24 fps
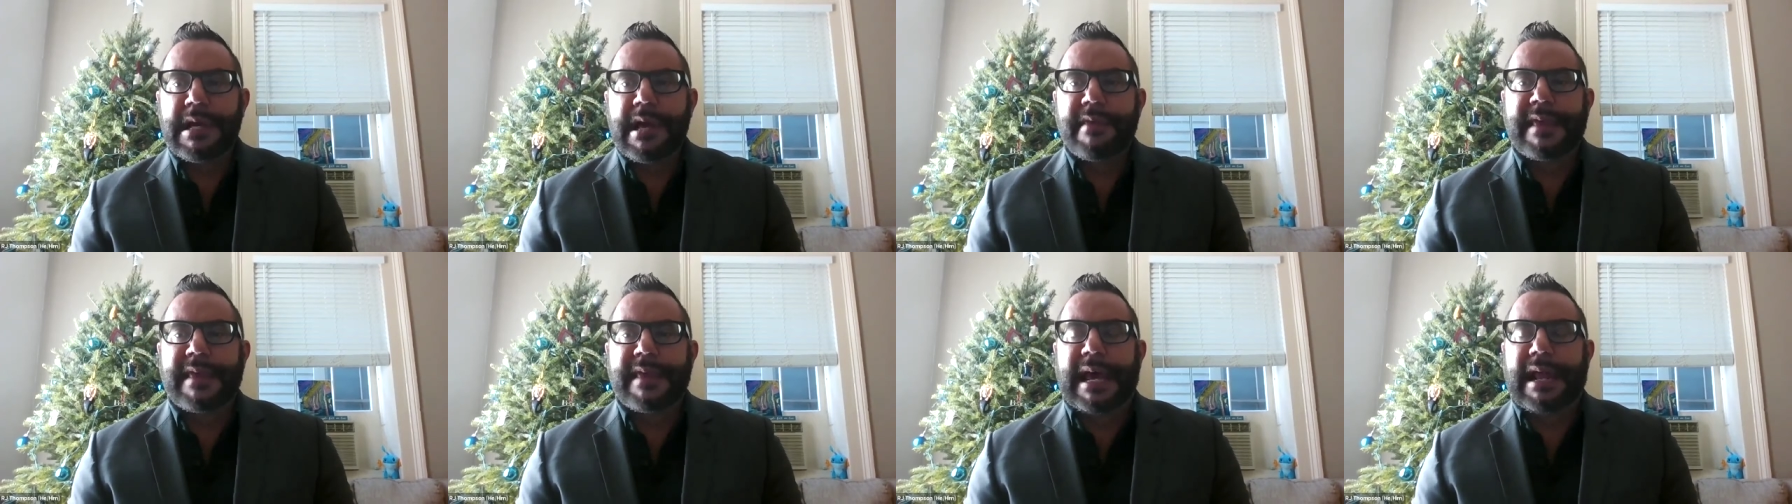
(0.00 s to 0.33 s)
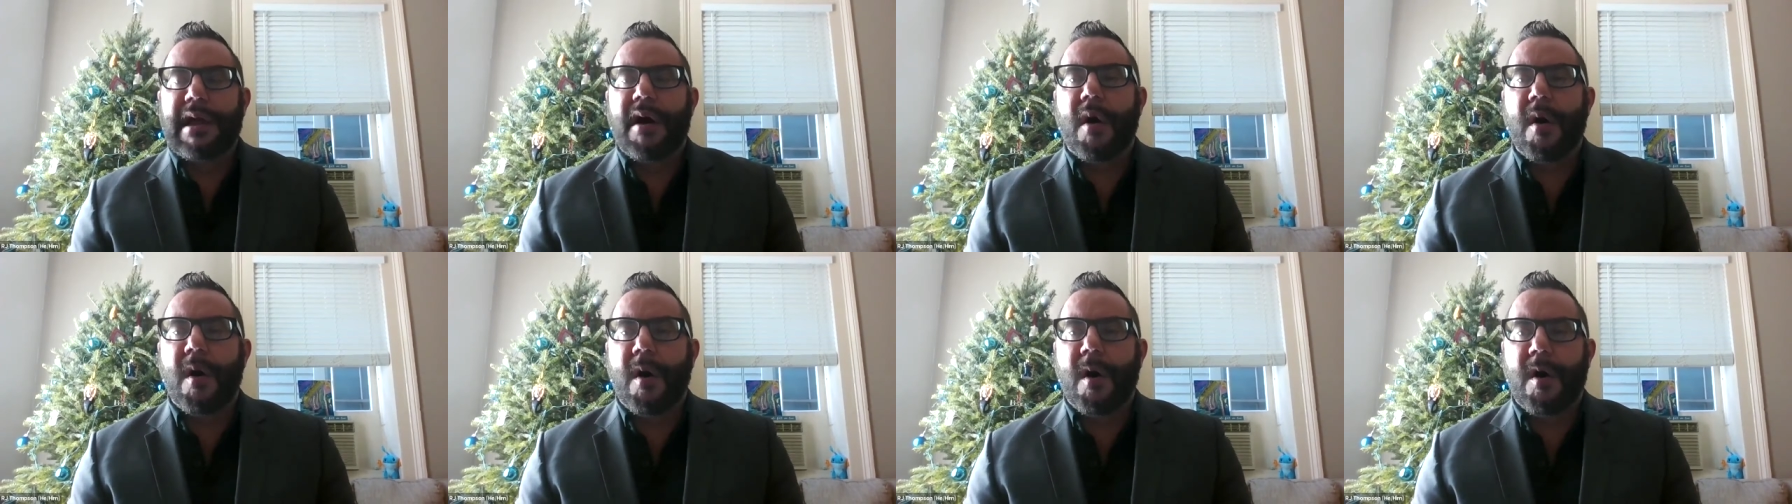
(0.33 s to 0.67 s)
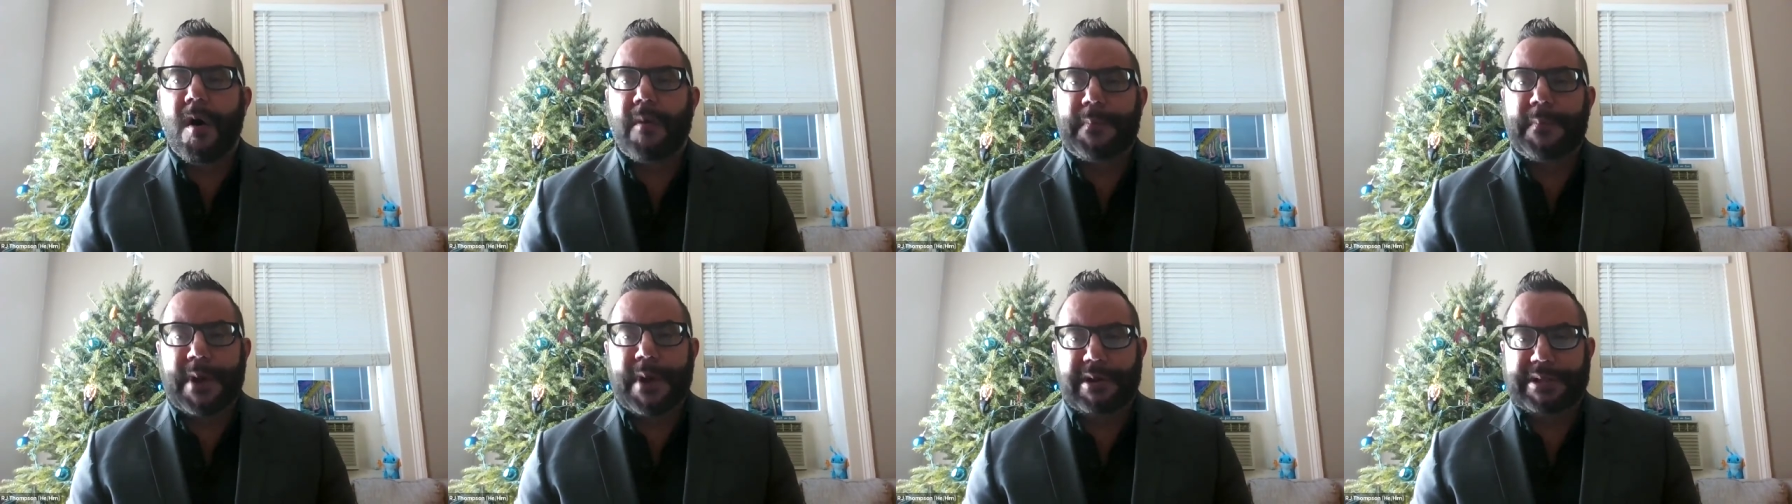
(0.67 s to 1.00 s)
that
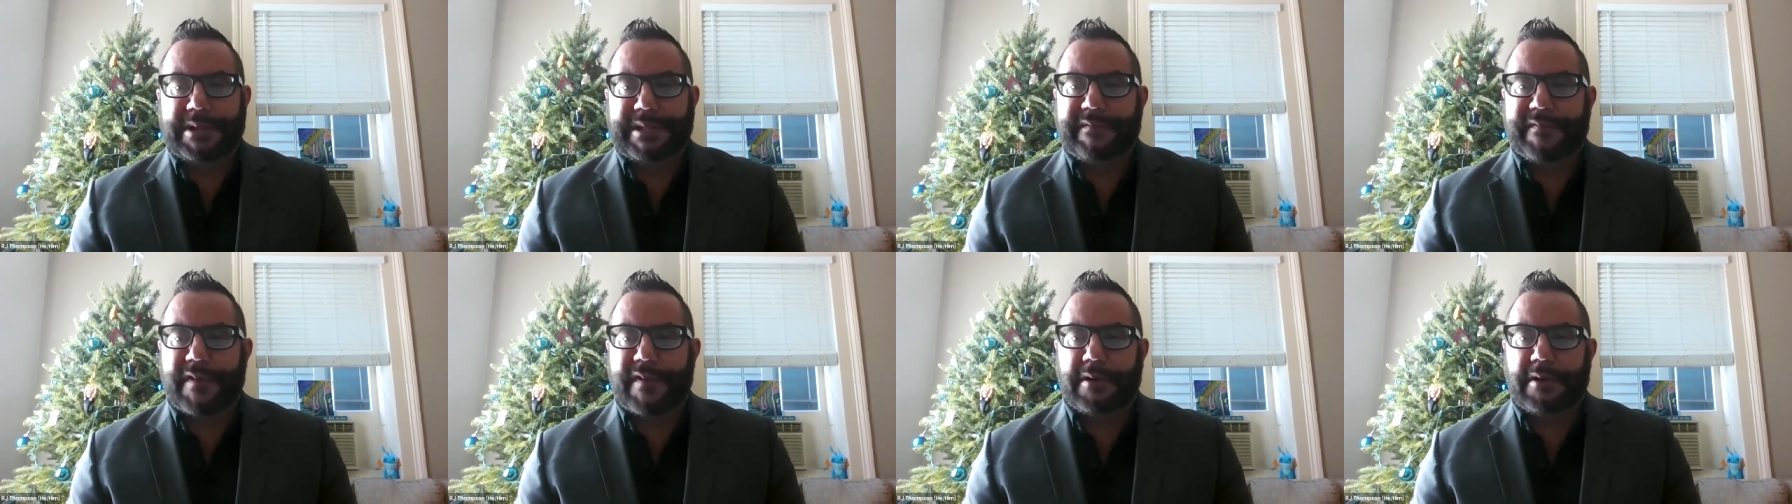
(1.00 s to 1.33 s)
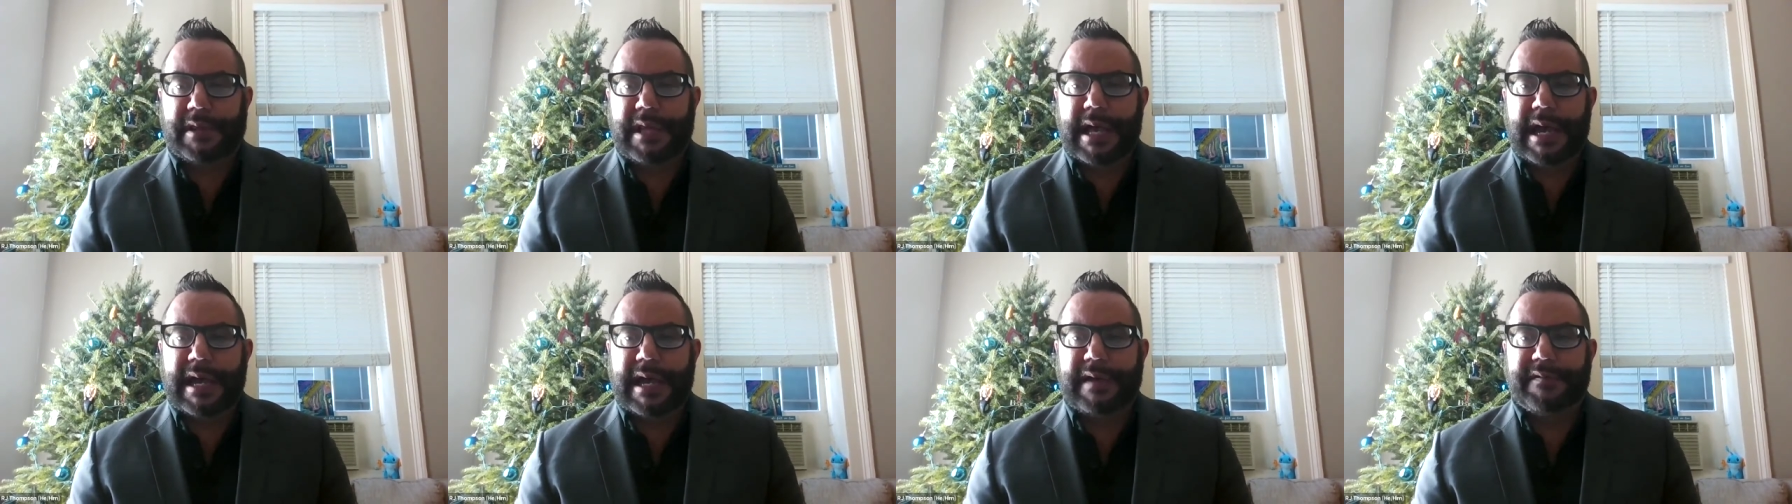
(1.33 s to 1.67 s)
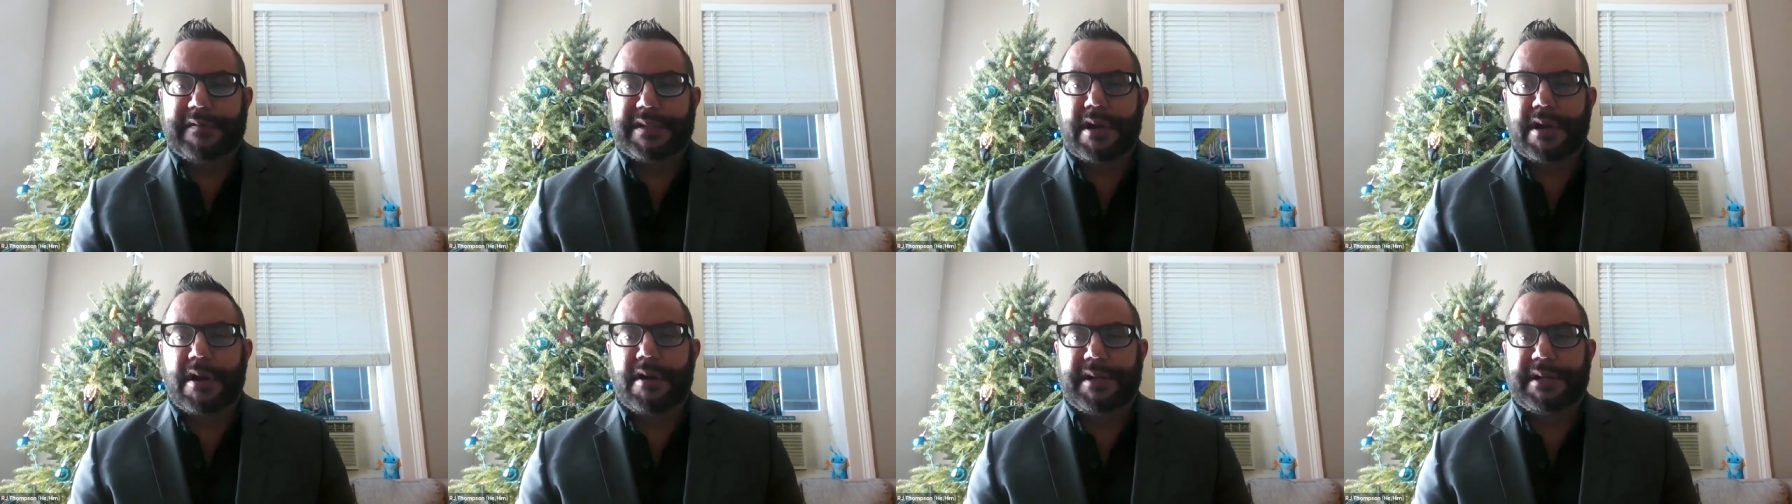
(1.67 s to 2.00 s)
all parts of our
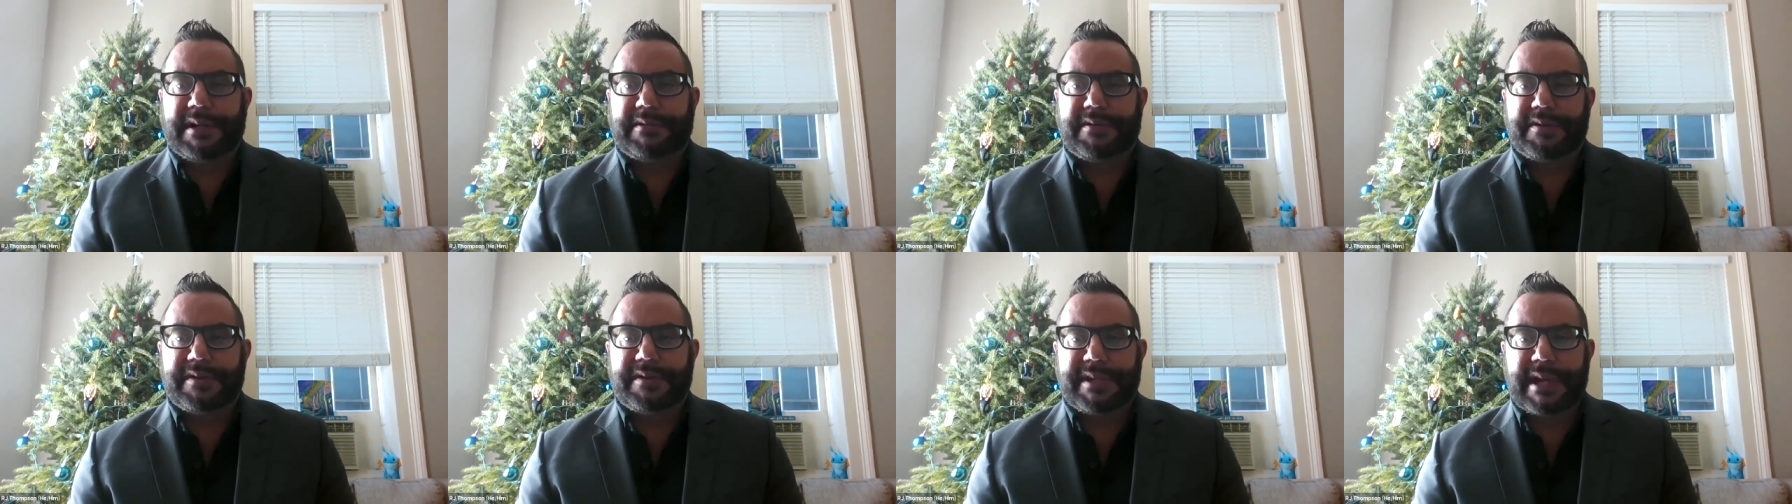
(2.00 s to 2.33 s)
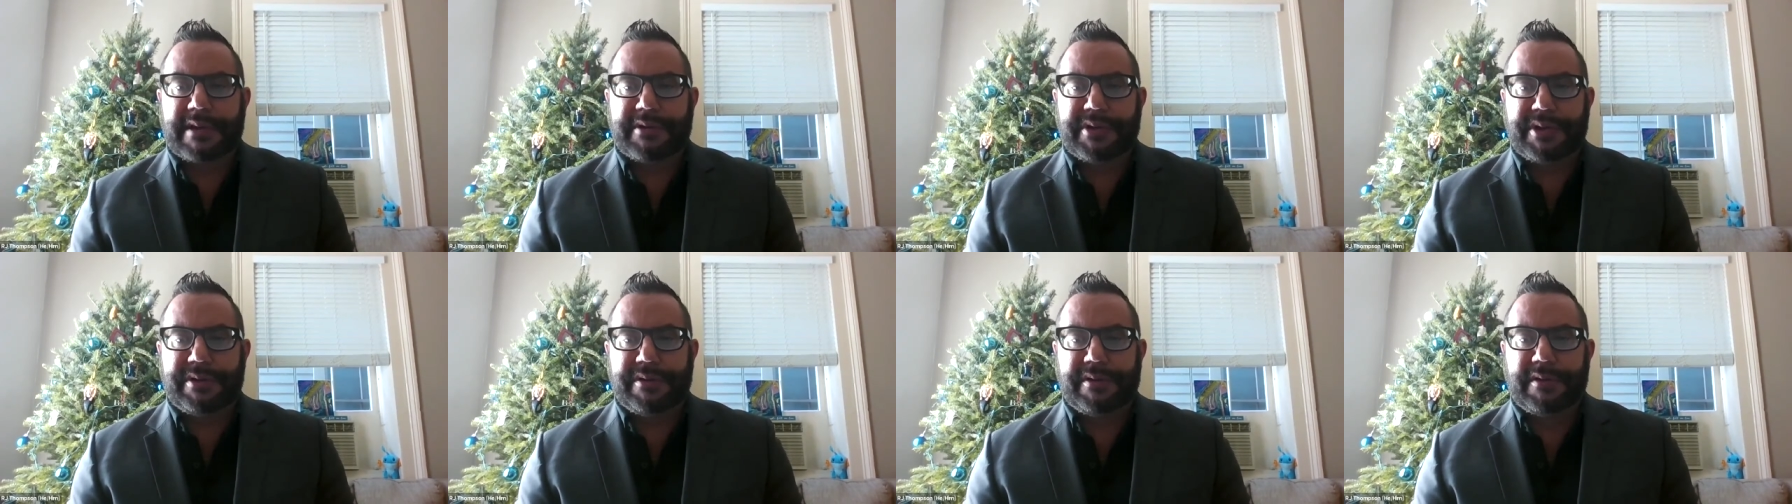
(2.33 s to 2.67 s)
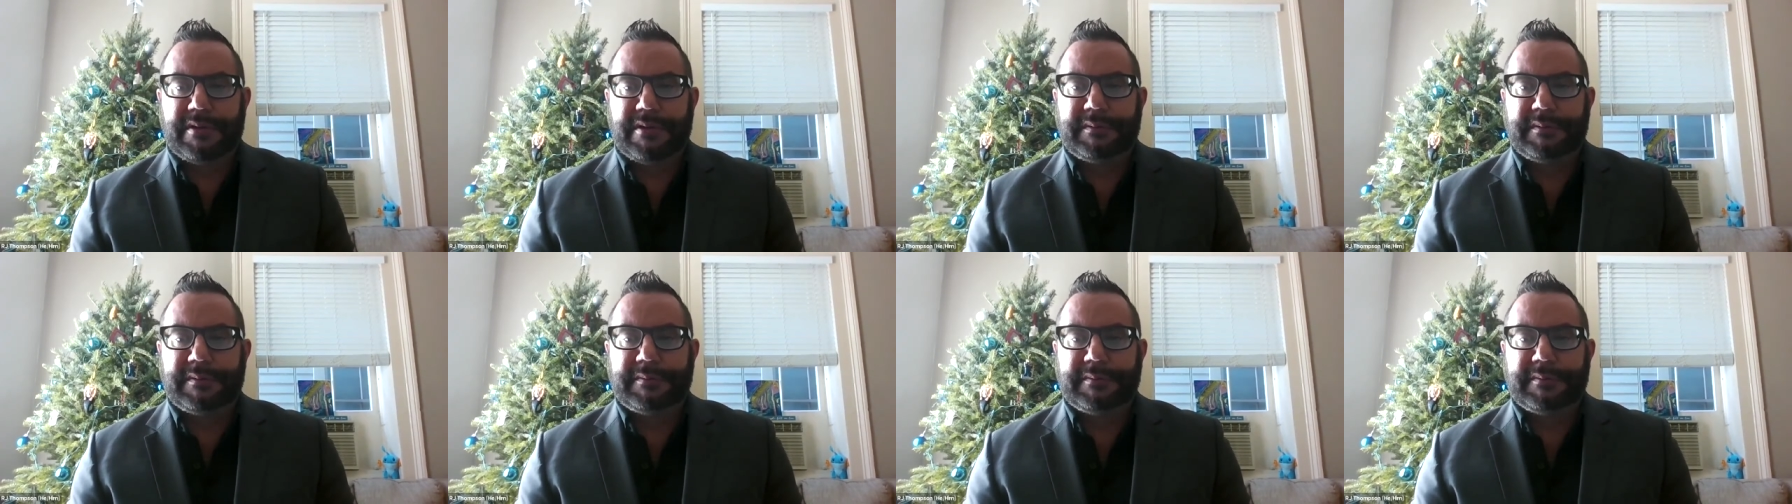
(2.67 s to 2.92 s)
lives are intersectional.